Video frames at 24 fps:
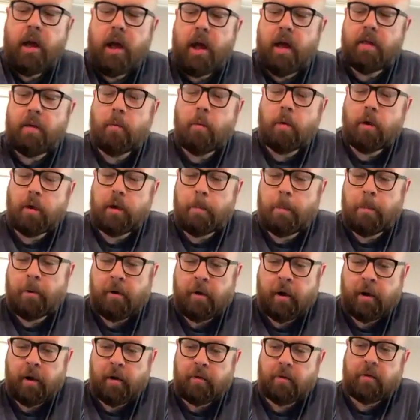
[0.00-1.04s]
And then we're going to
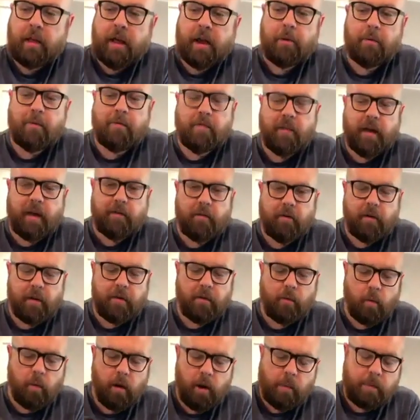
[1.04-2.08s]
put another layer of flavor in
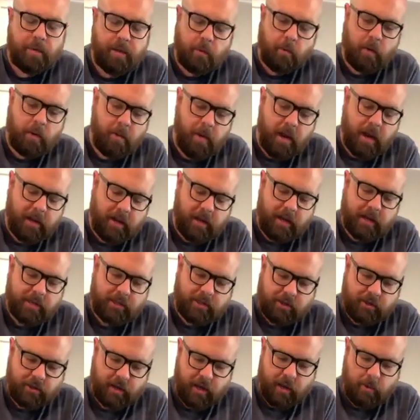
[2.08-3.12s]
the rub that we made
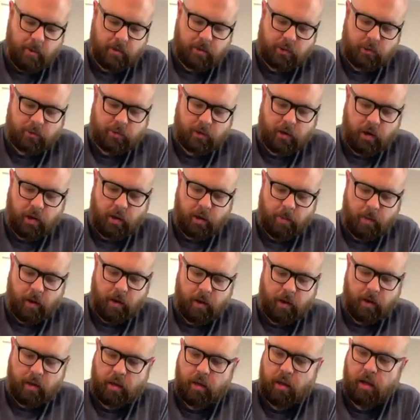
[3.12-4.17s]
yesterday, which we'll talk
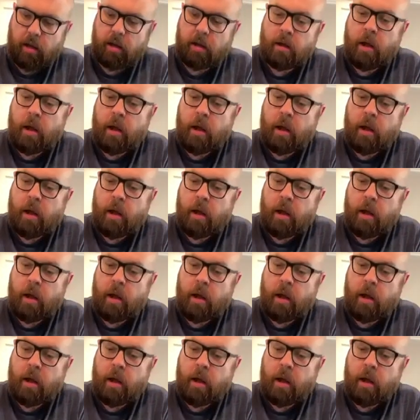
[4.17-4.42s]
about again.